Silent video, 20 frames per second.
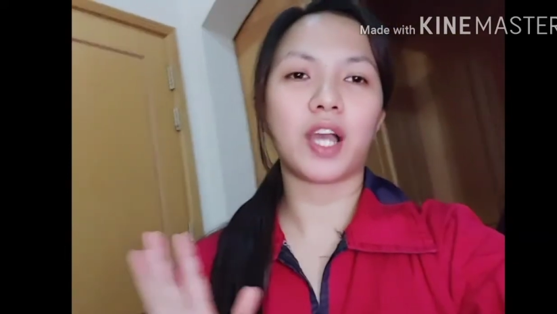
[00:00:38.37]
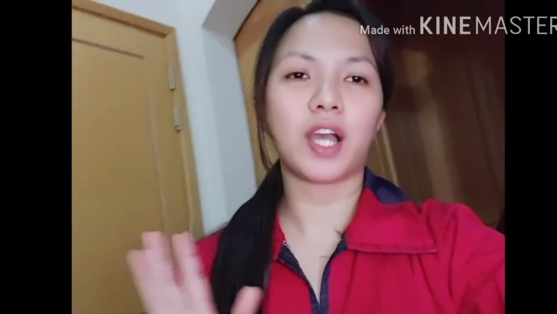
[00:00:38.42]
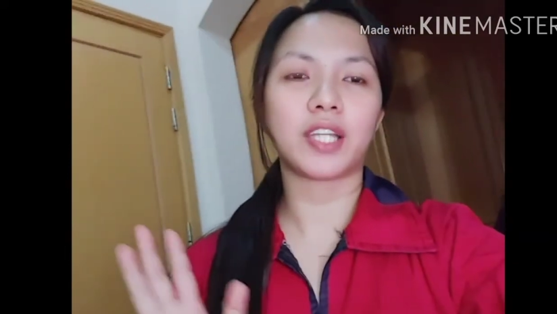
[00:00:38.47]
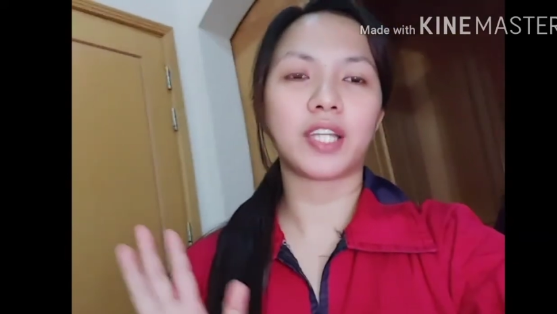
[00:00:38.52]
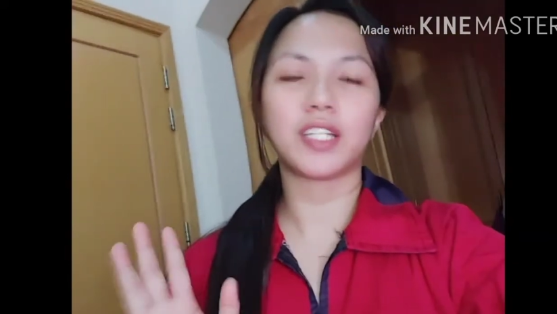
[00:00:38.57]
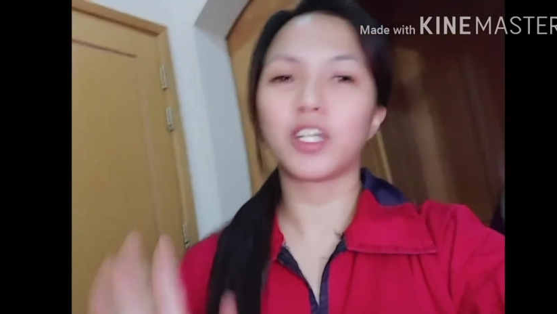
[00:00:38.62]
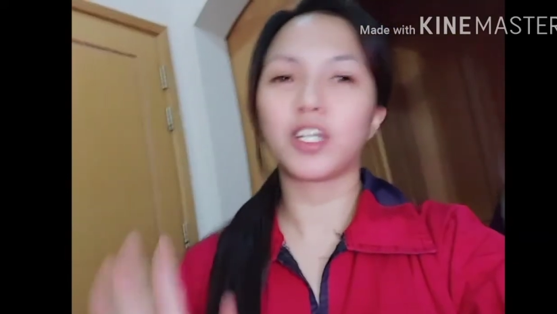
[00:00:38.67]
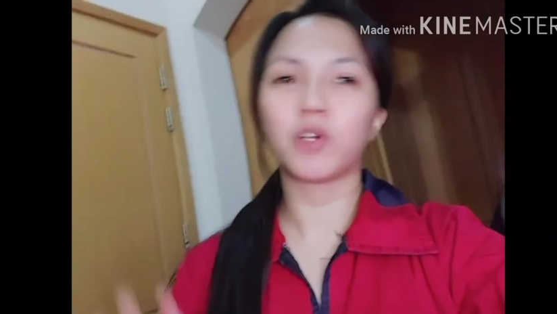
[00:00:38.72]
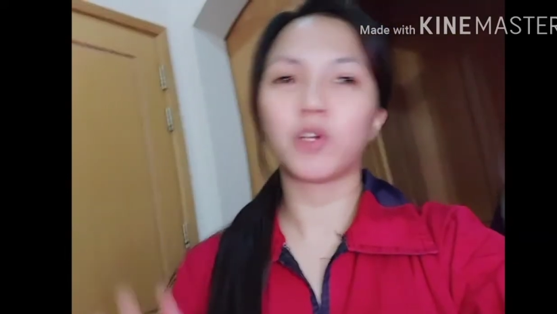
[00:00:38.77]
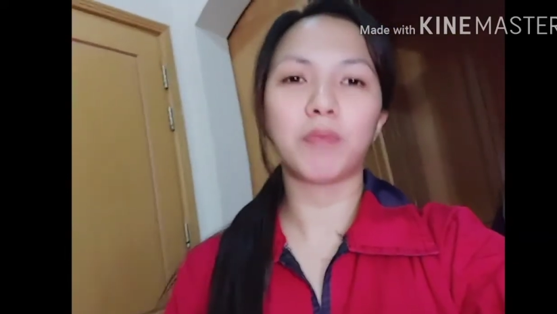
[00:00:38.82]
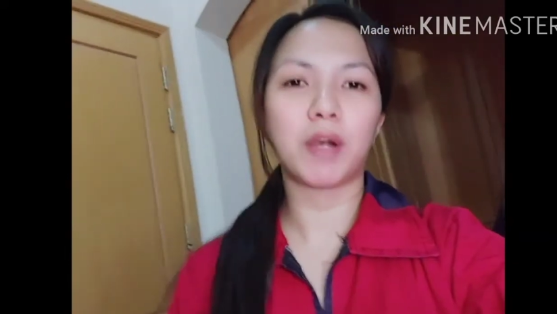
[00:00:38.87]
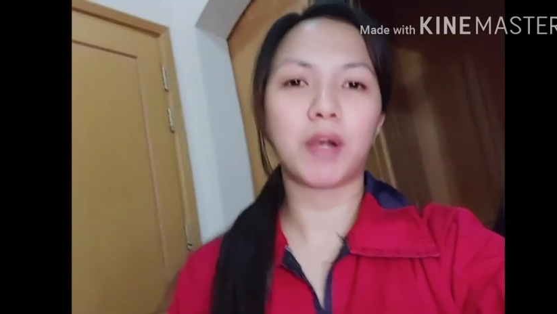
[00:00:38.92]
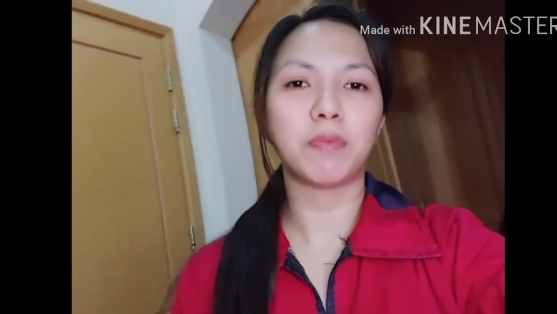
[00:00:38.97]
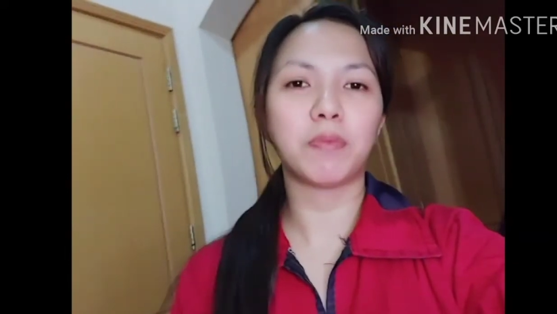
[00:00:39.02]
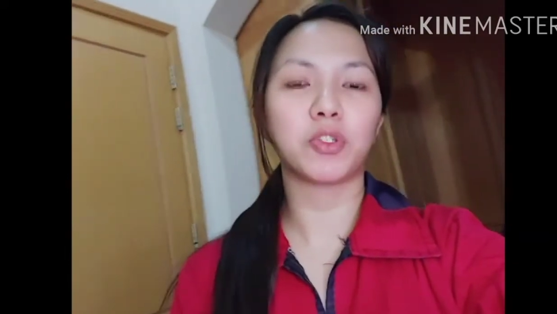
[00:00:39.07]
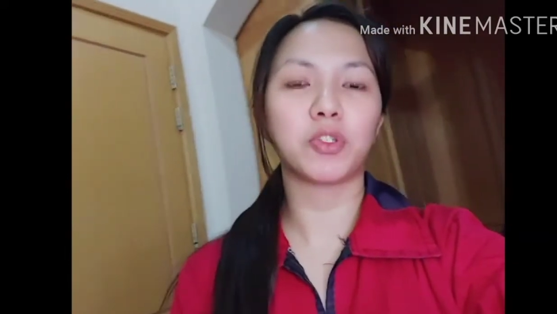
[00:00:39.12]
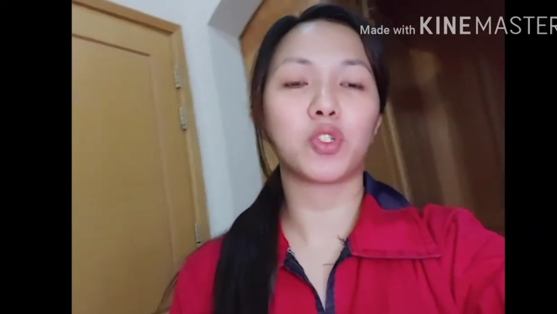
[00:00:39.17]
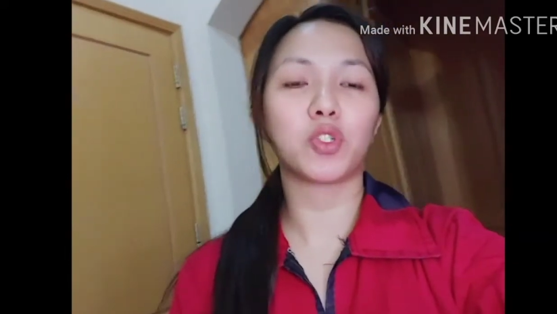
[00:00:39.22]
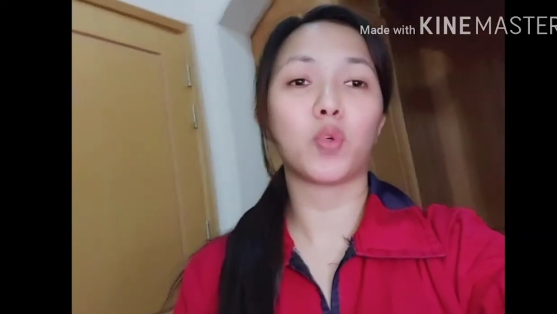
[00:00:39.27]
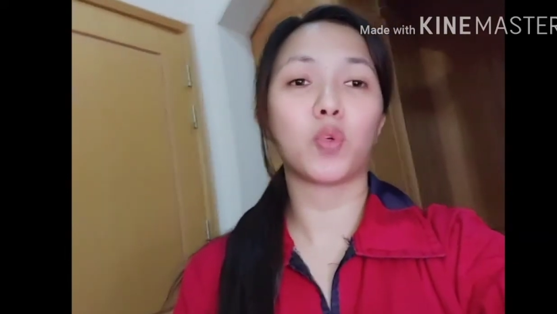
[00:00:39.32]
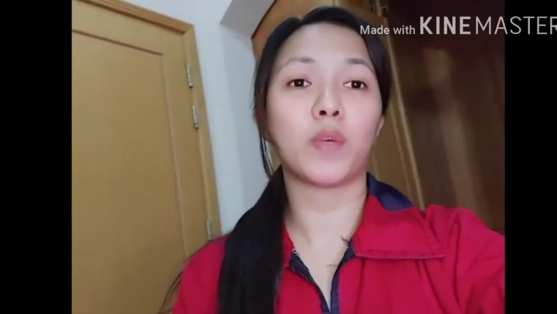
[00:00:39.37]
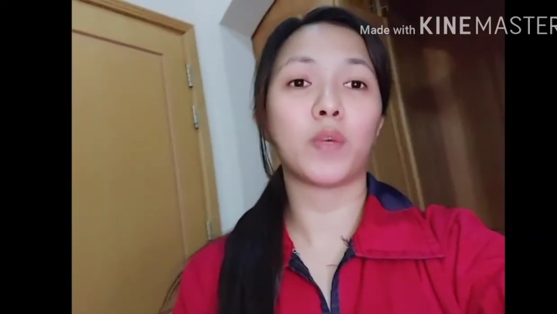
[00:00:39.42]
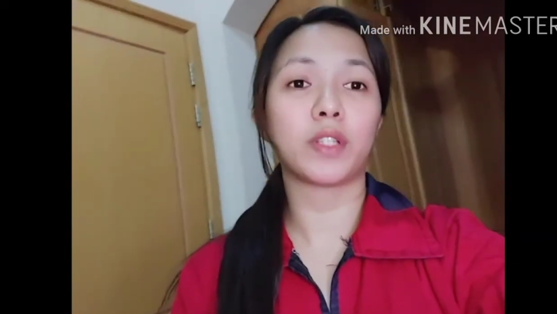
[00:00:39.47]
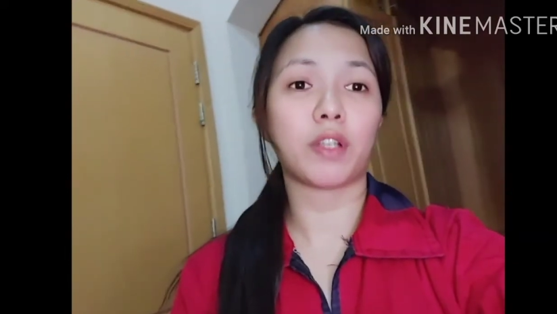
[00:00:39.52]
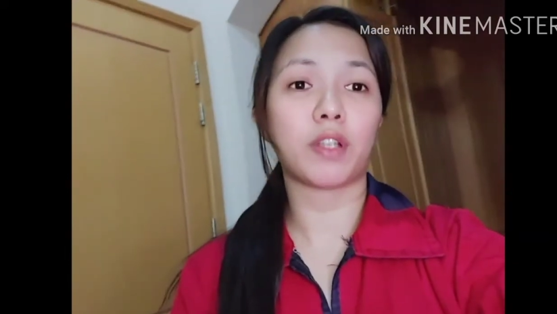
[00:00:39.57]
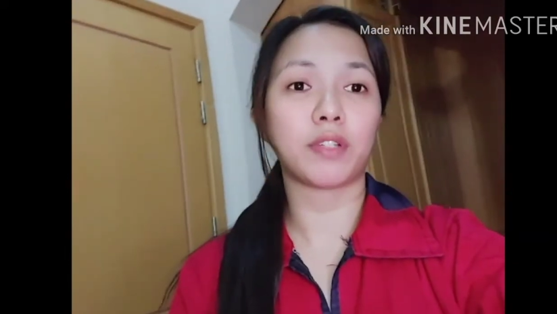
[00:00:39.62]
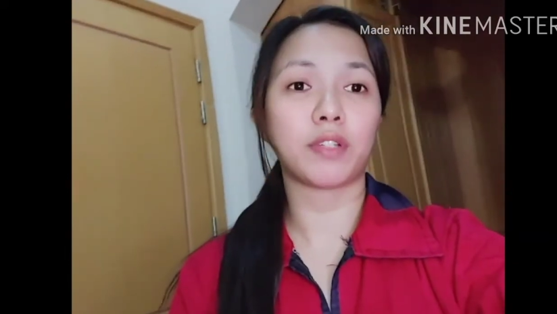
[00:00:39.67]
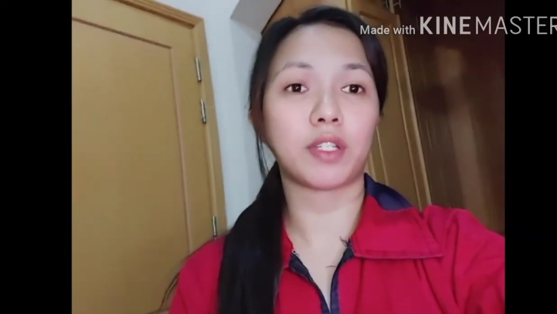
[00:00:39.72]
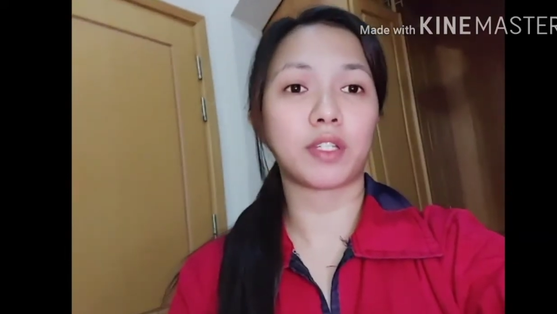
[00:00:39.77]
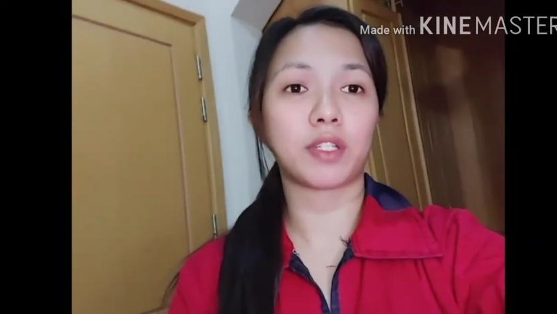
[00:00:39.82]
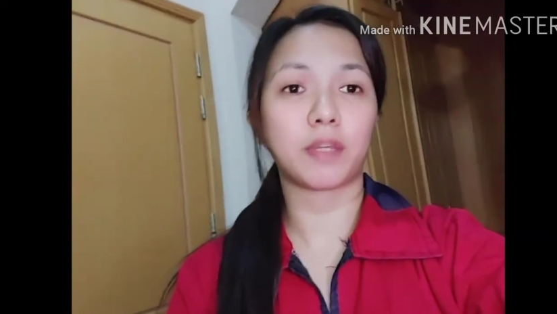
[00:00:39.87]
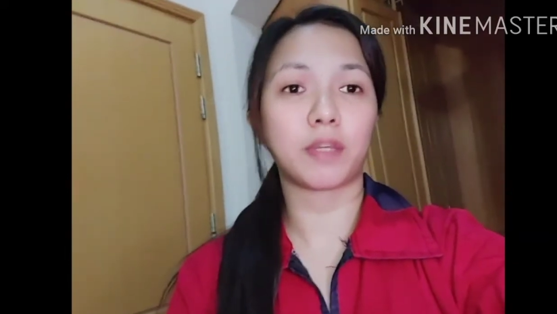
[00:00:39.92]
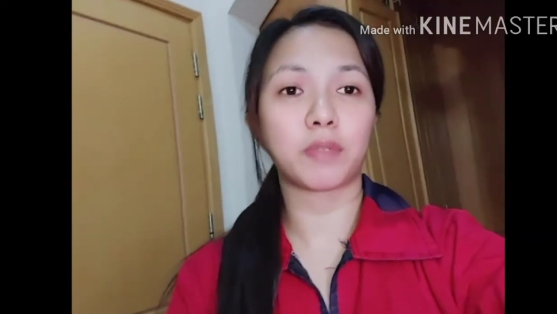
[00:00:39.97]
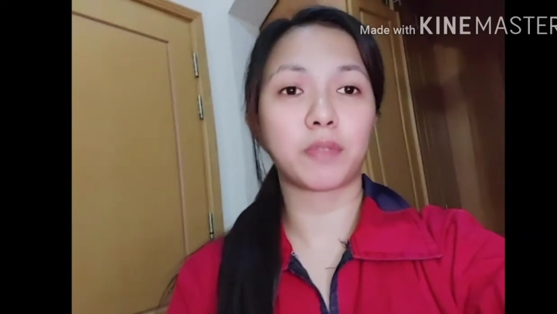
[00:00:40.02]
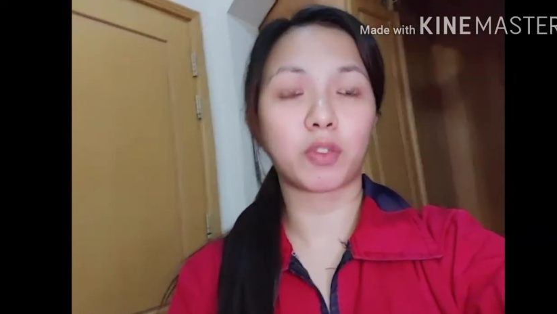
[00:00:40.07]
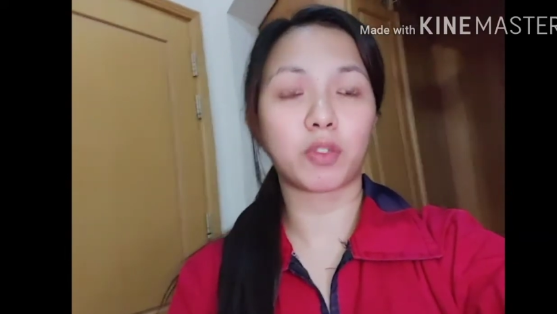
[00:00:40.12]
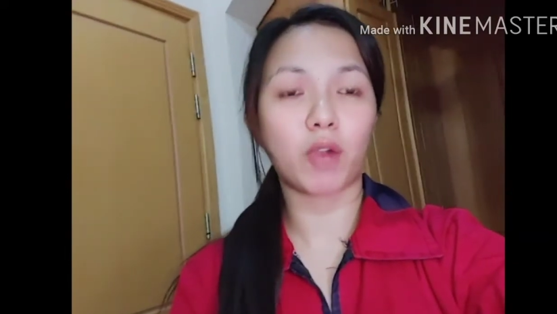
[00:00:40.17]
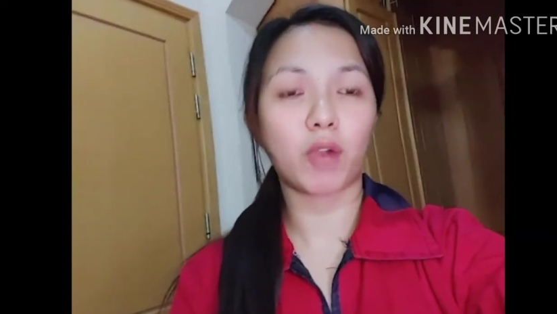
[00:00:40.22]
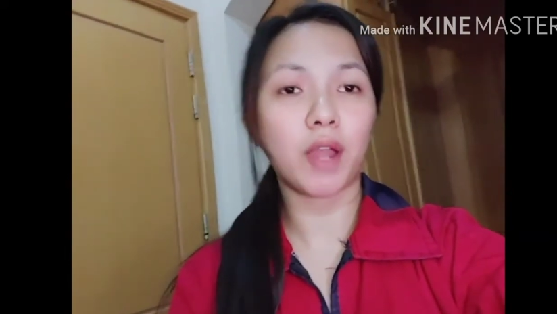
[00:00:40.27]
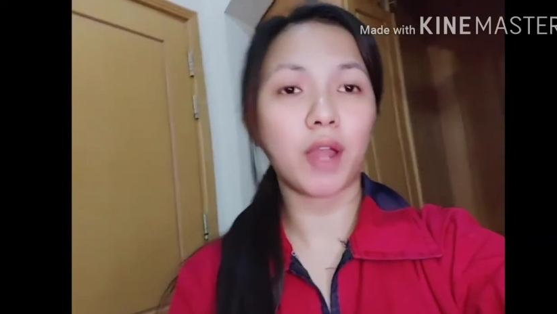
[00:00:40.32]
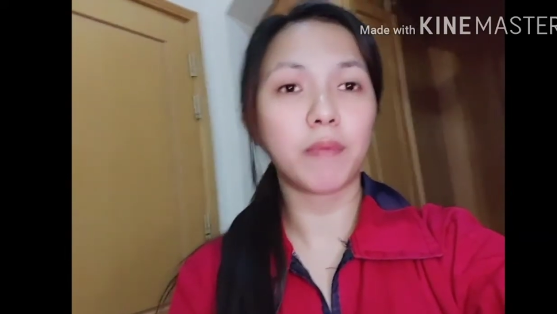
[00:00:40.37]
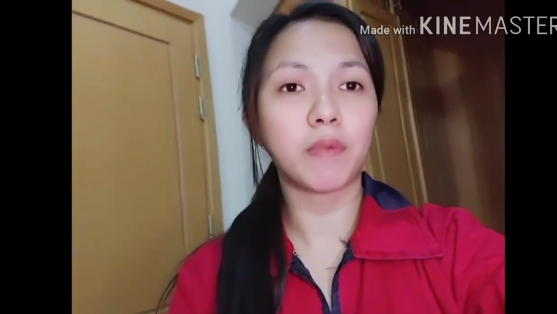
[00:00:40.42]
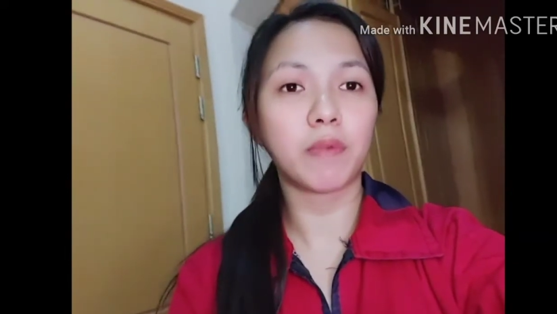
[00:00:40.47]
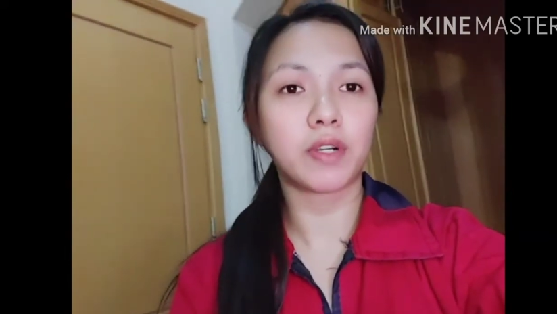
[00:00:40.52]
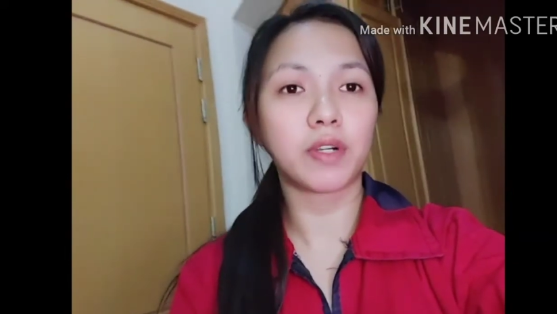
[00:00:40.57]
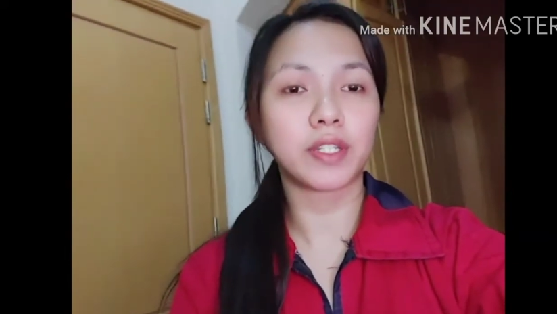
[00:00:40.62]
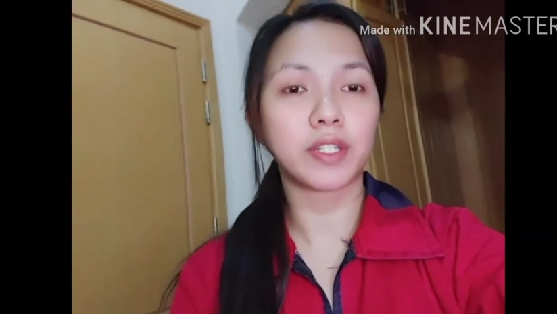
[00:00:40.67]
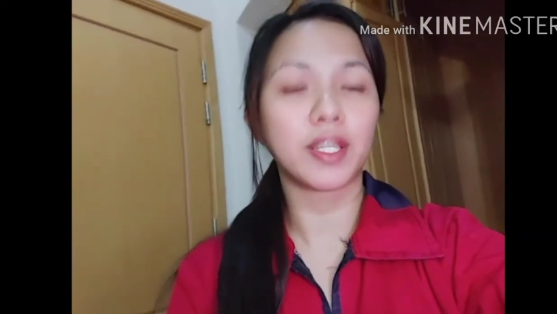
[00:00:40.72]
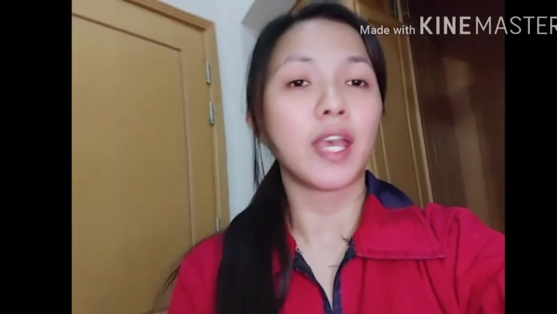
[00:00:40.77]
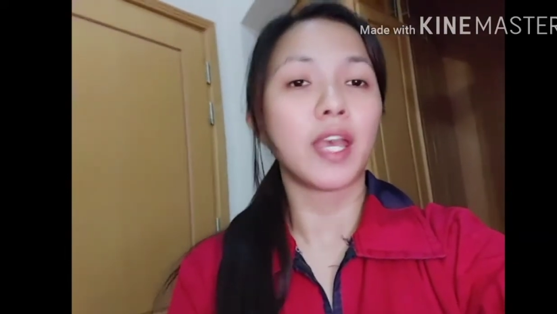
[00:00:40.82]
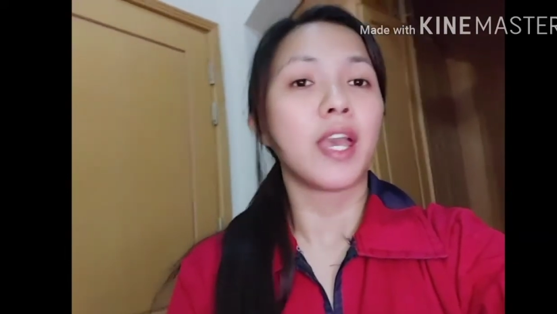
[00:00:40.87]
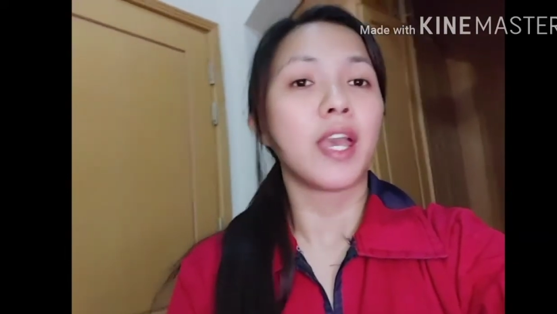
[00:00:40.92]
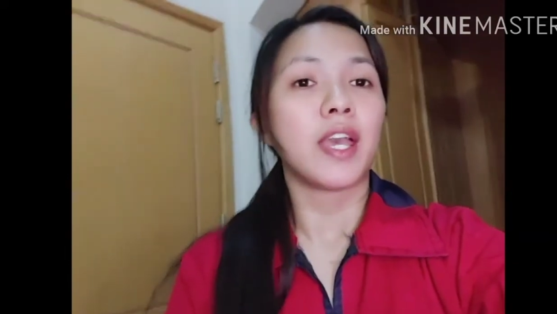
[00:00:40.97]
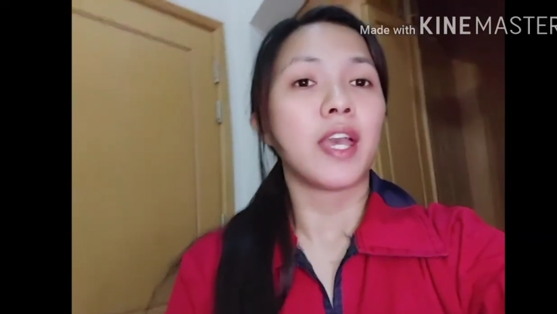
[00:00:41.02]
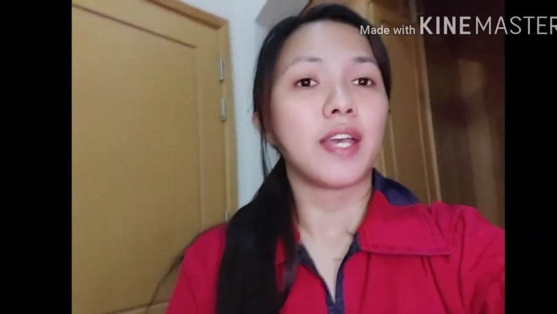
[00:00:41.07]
hindi ko maabot yung 1,000 subscribers,